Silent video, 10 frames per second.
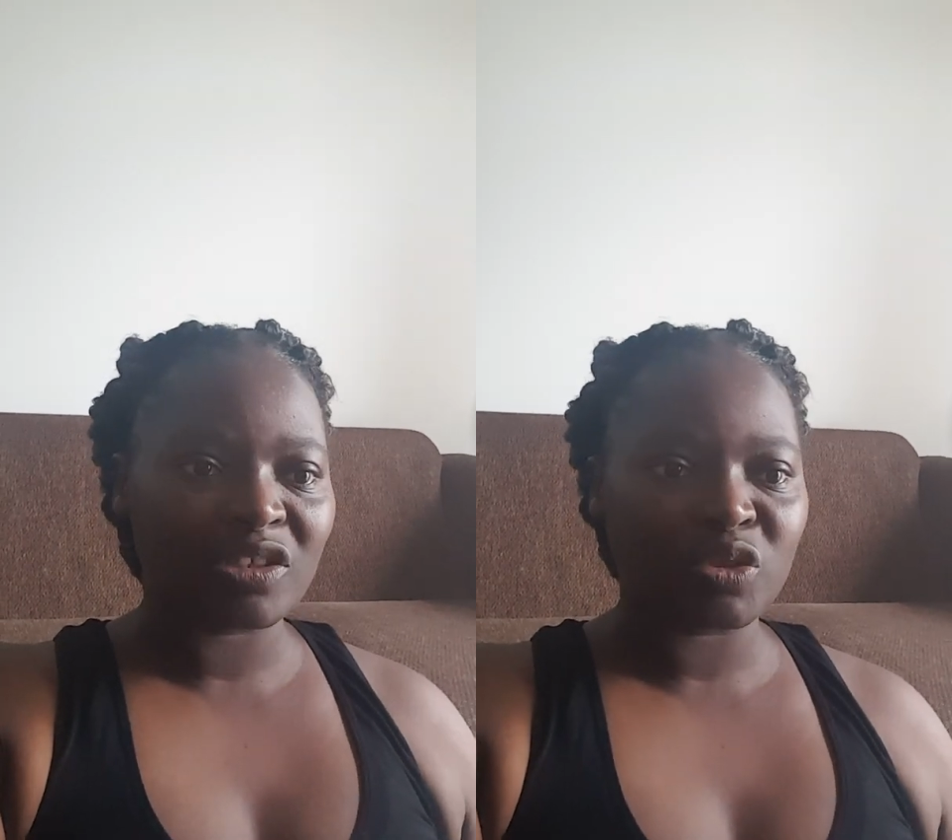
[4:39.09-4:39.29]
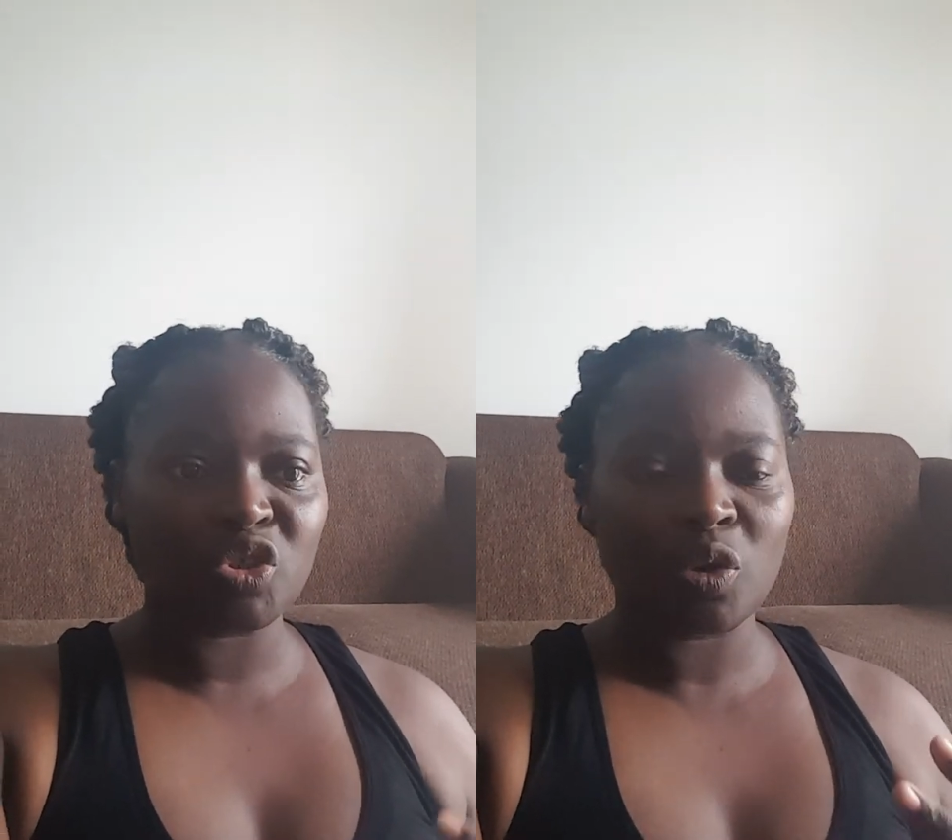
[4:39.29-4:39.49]

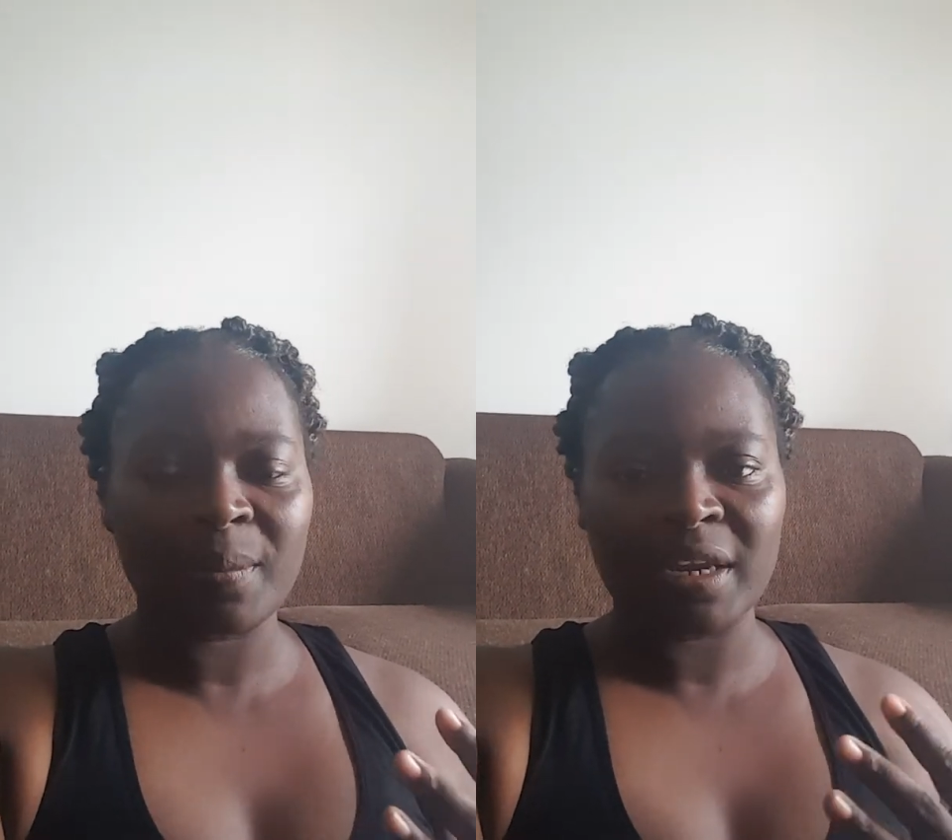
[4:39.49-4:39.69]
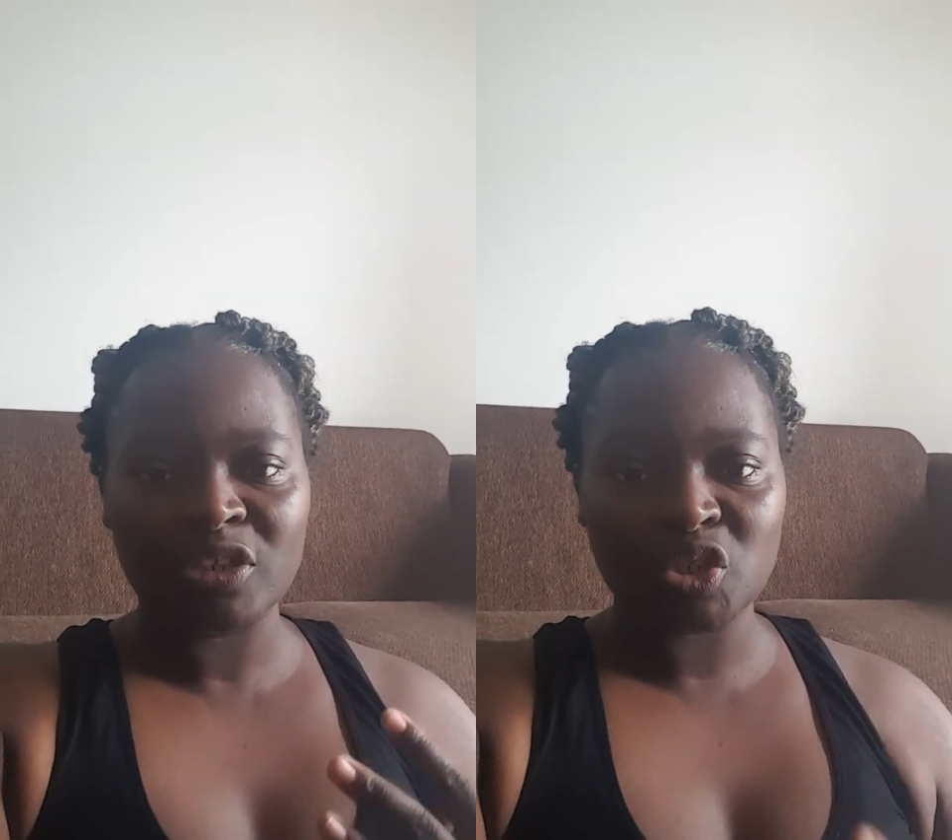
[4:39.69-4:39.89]
there's so
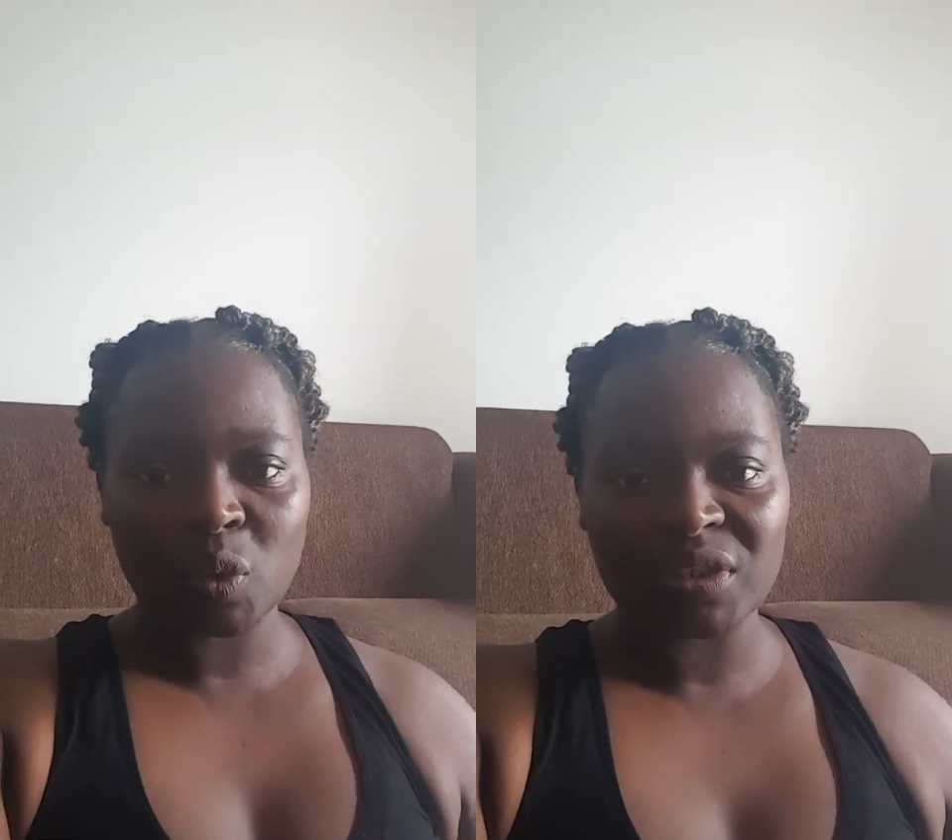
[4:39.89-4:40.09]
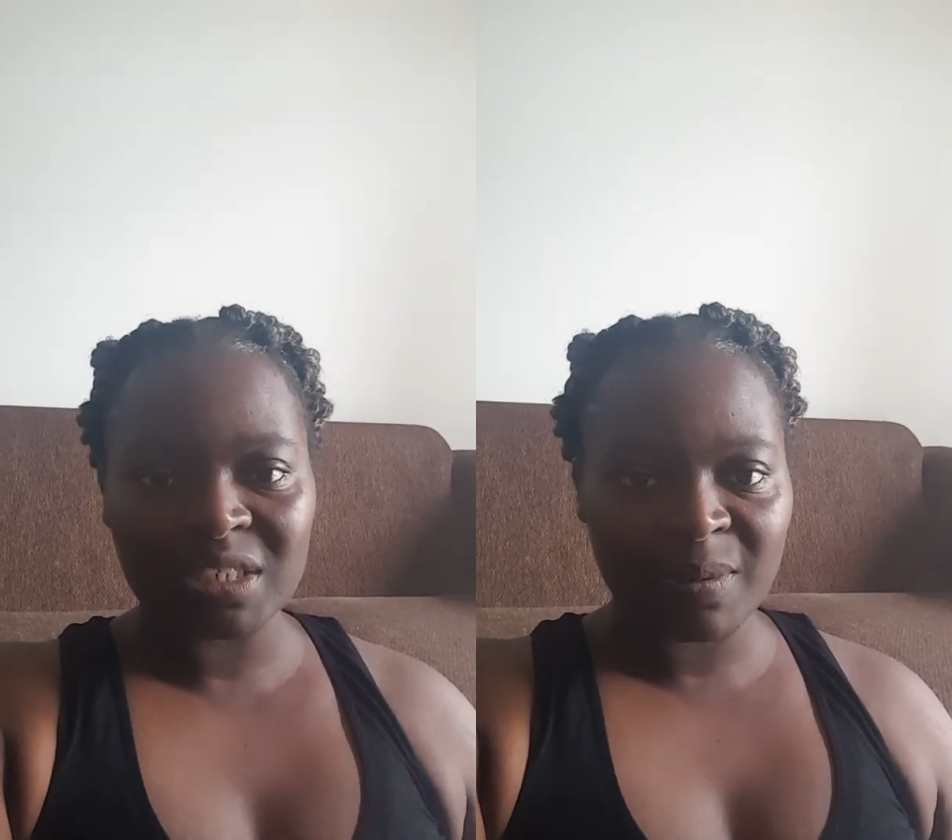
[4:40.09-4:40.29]
many
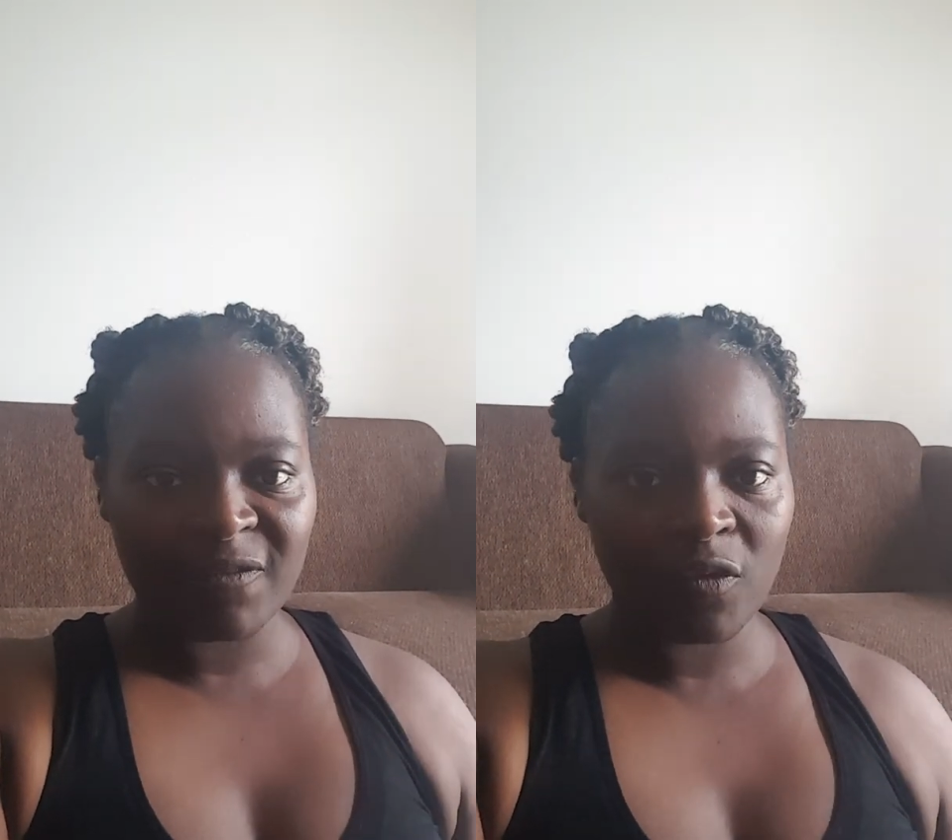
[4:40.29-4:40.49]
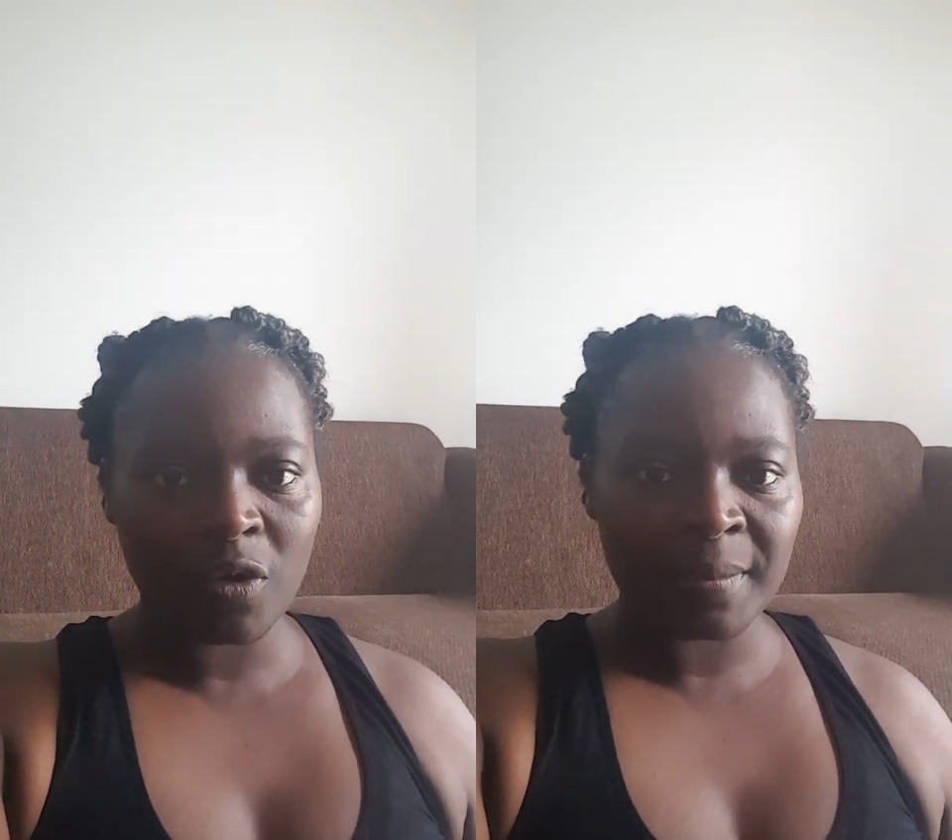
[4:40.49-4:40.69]
choices
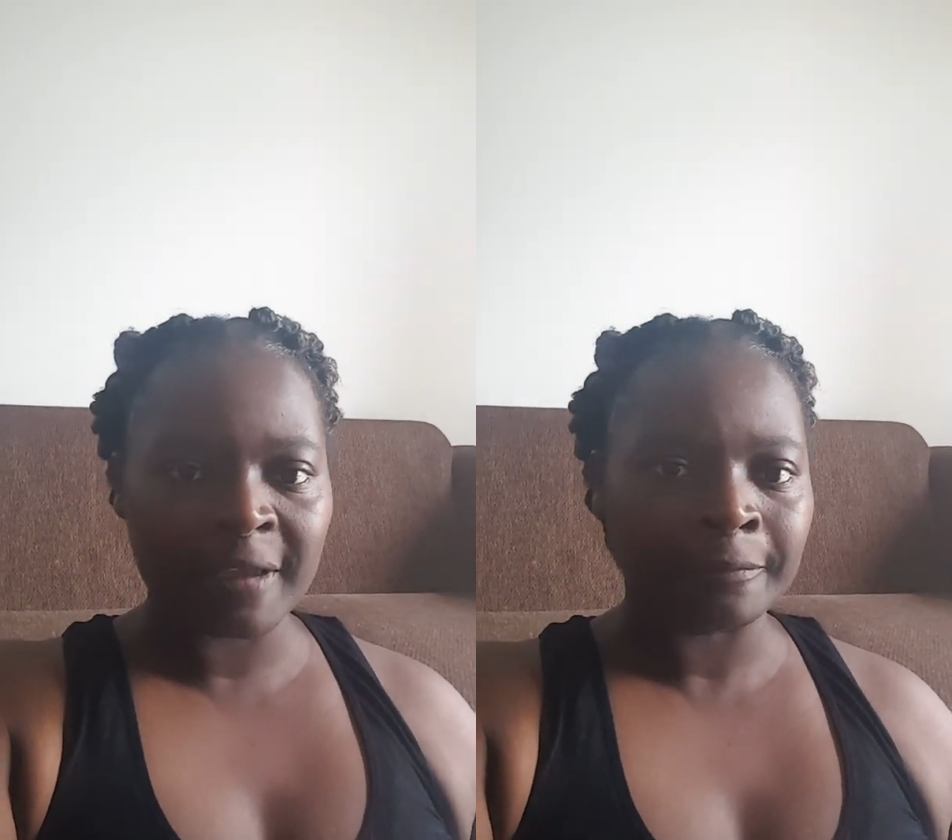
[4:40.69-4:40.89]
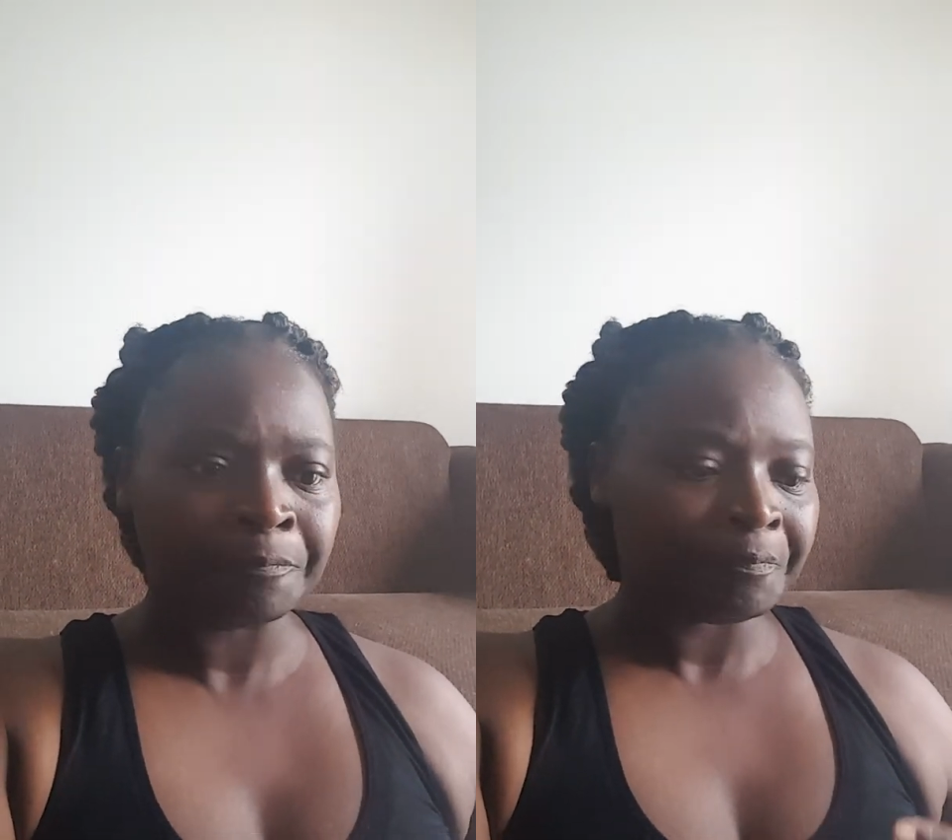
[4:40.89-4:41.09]
before me,